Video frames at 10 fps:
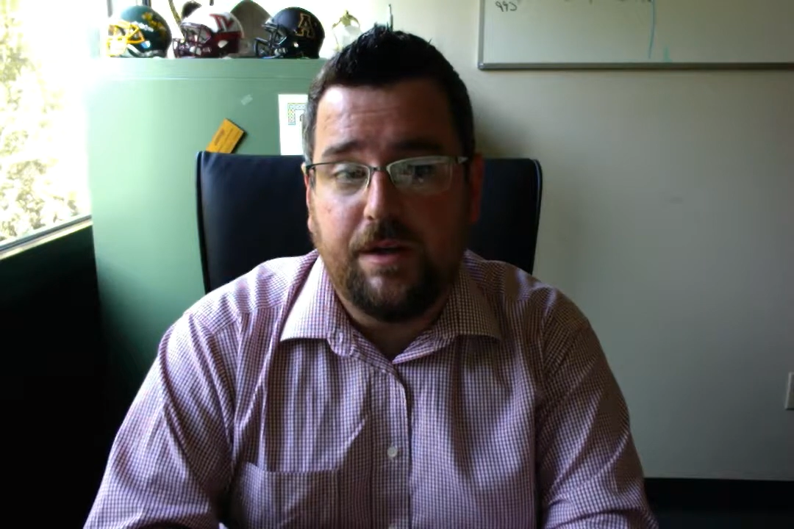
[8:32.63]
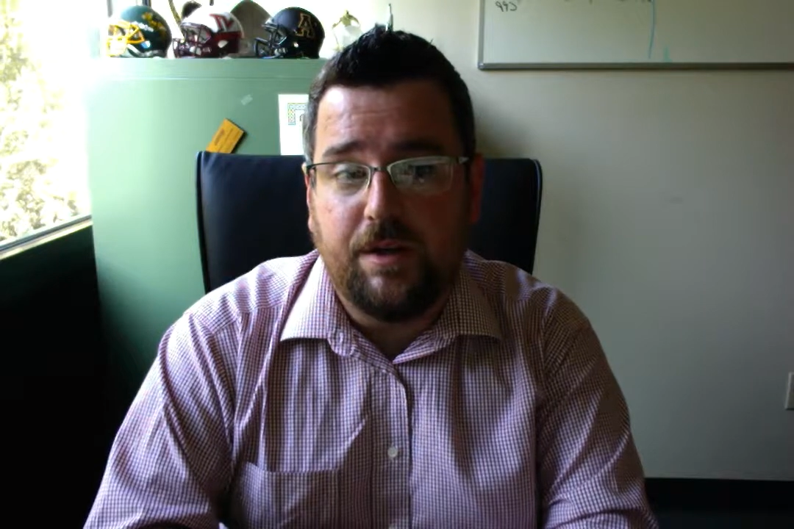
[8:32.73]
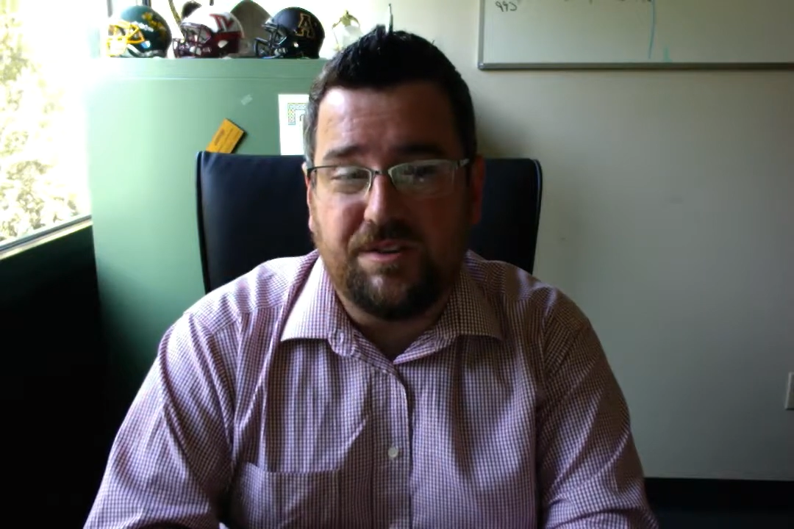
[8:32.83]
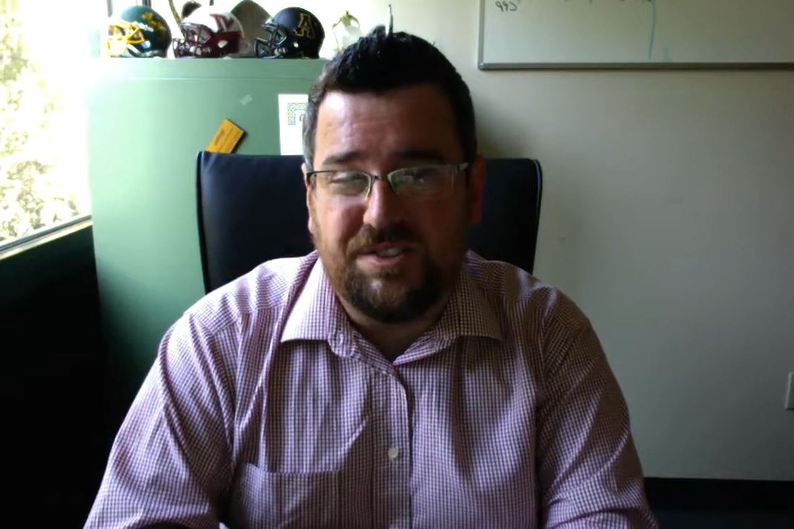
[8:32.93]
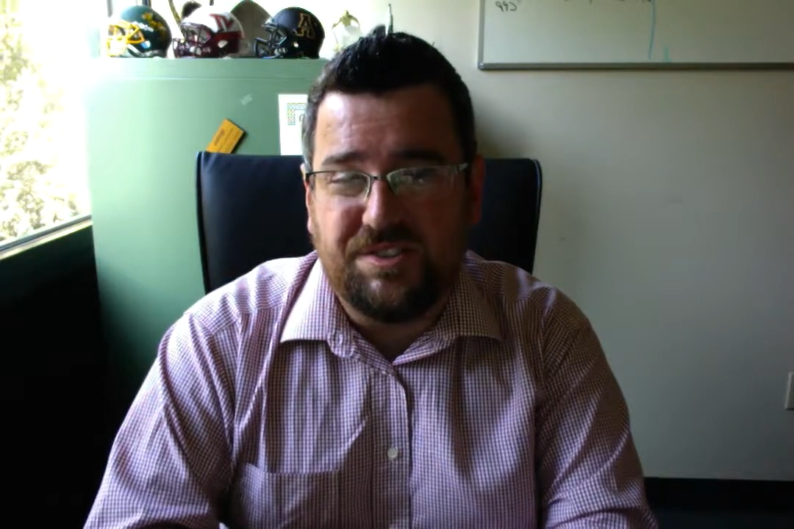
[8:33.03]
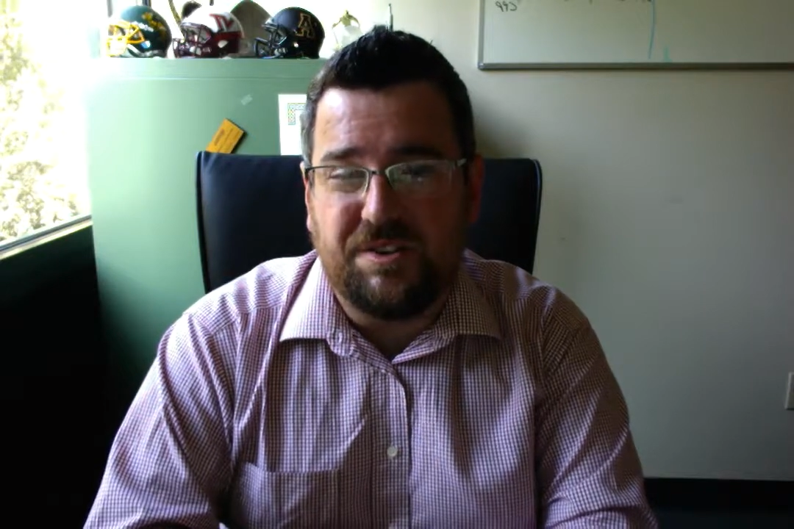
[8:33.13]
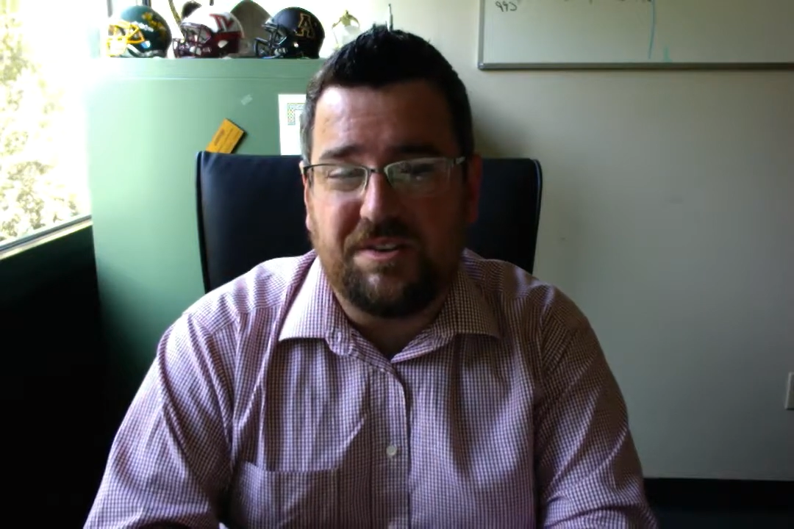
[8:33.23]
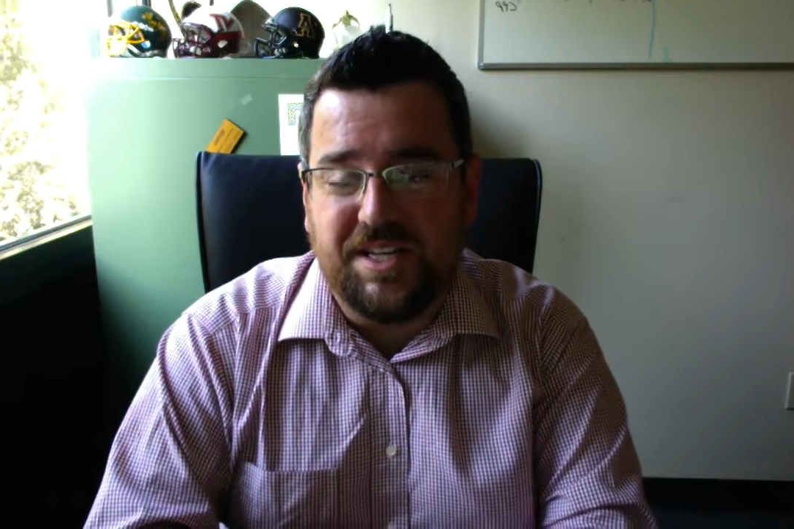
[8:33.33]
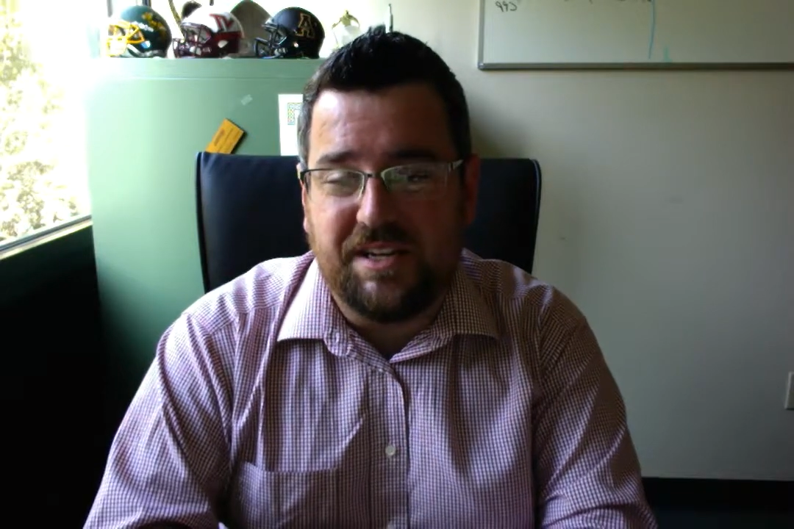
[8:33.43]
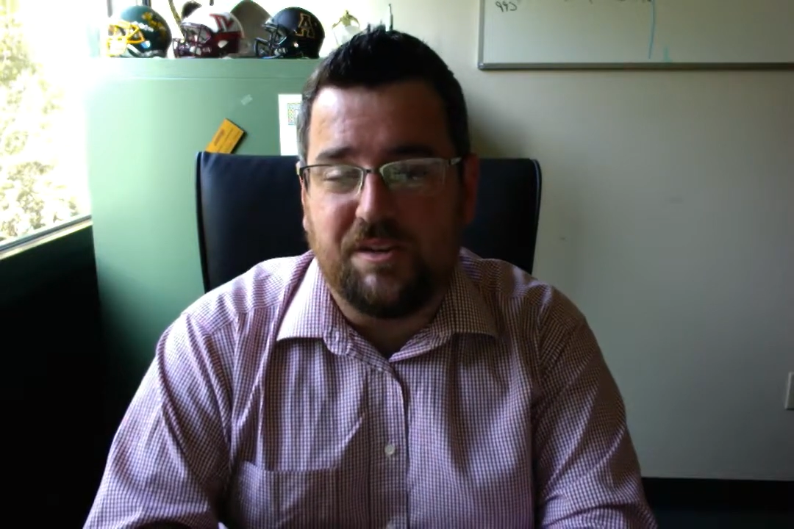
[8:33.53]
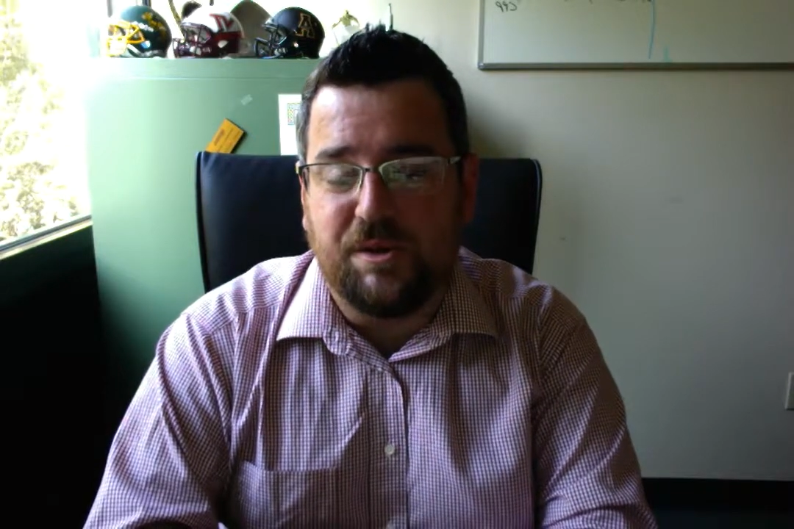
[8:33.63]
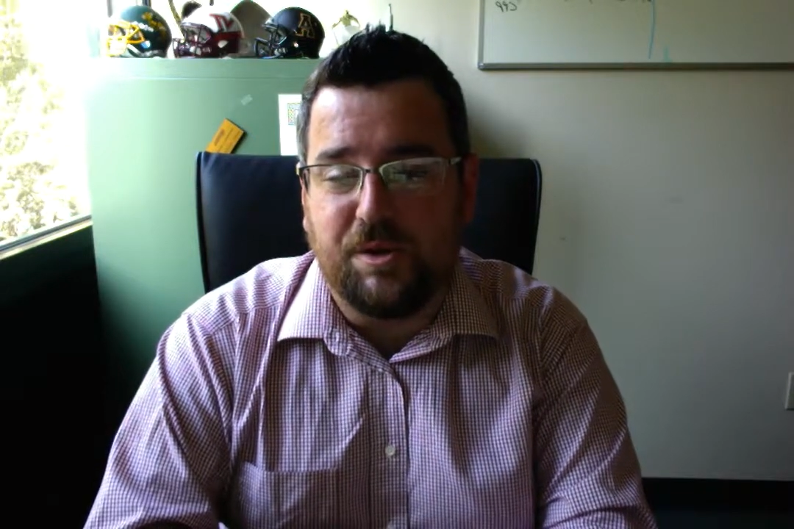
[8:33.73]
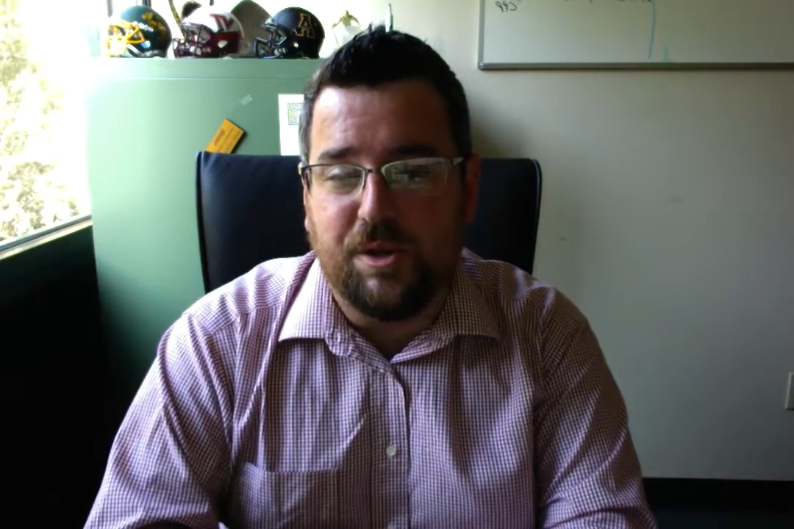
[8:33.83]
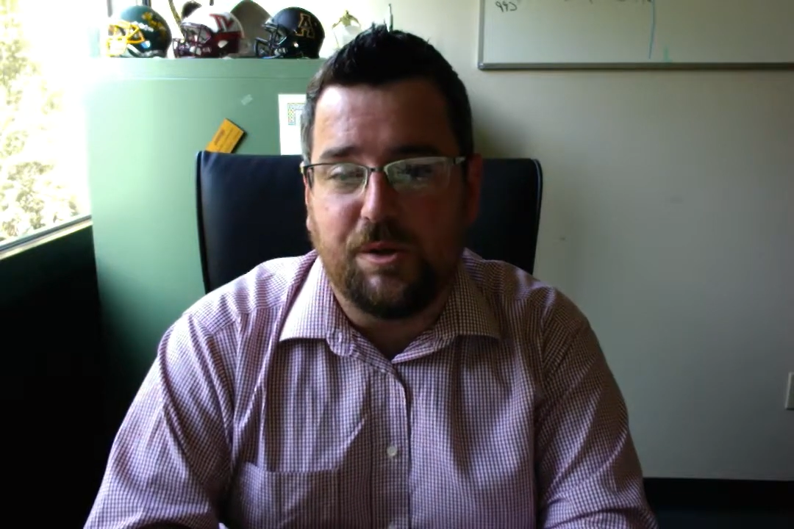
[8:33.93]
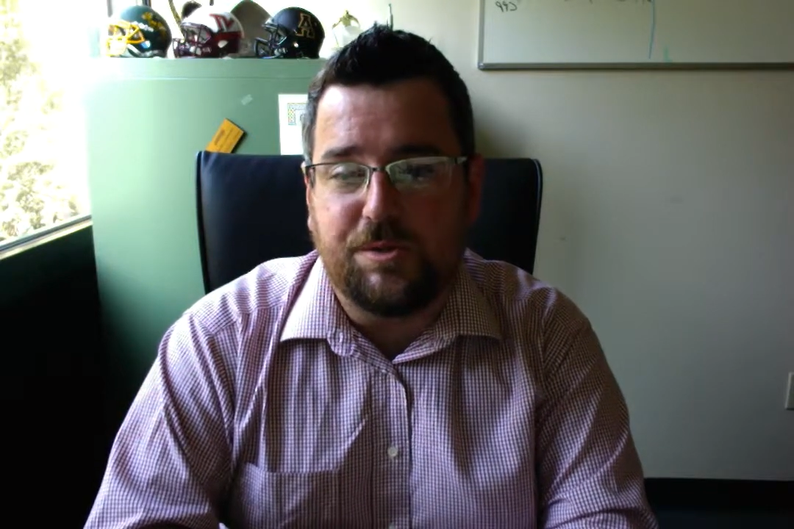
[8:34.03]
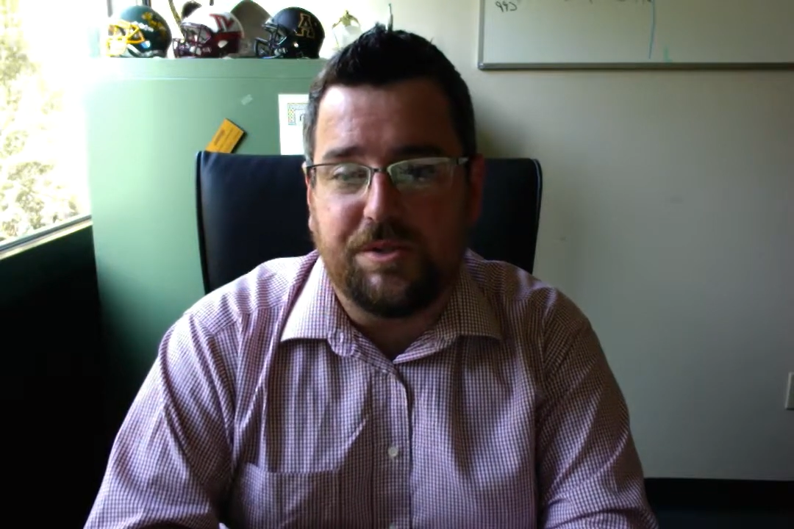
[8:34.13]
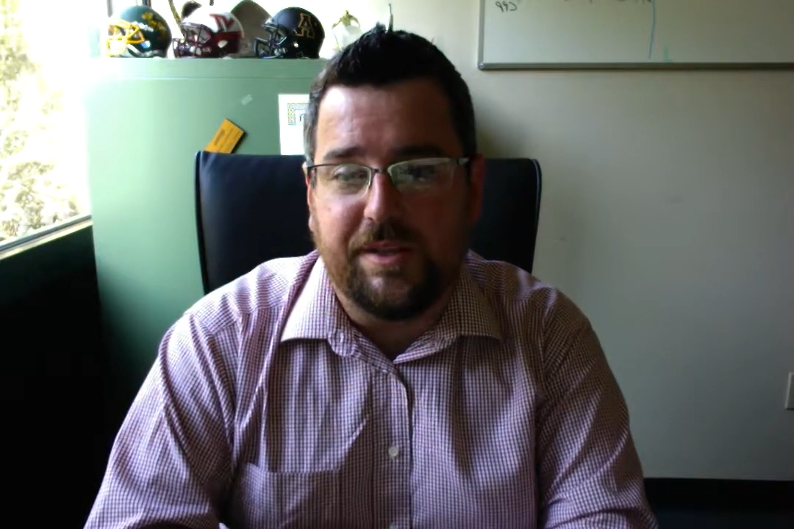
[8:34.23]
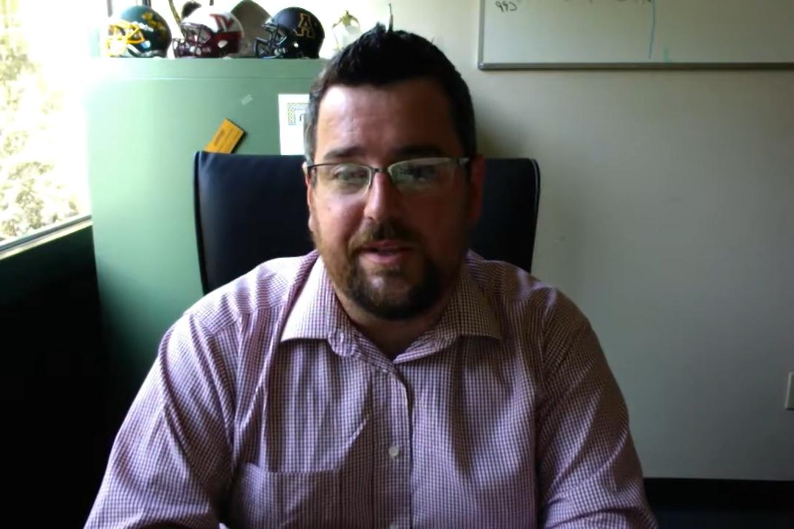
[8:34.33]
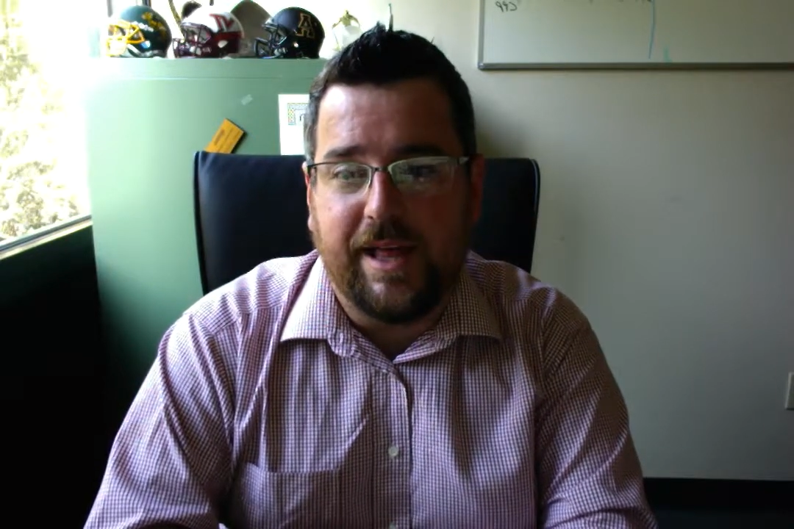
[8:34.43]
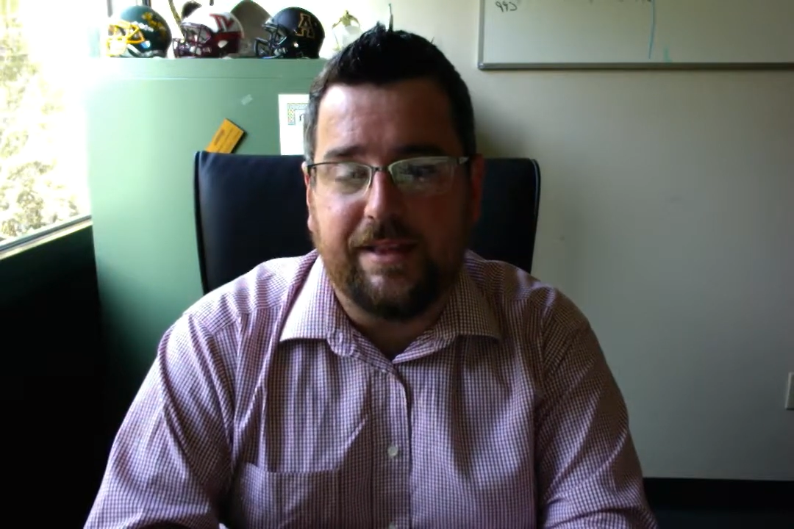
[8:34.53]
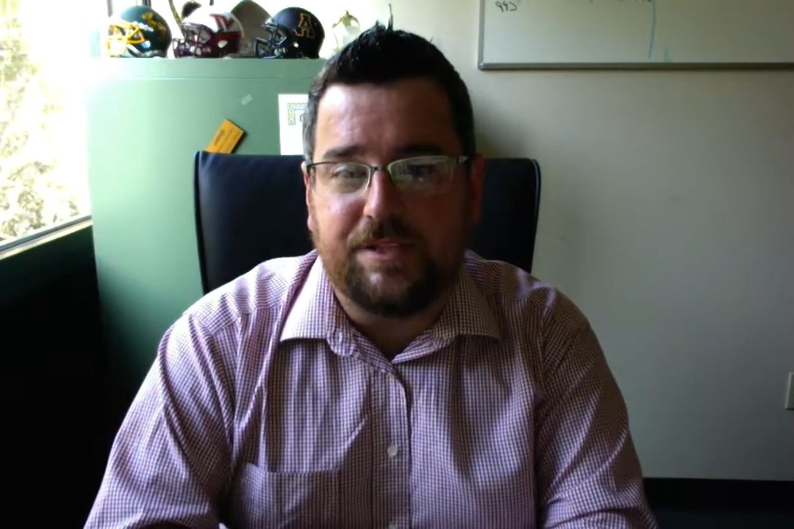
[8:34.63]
are starting to get a little closer to that.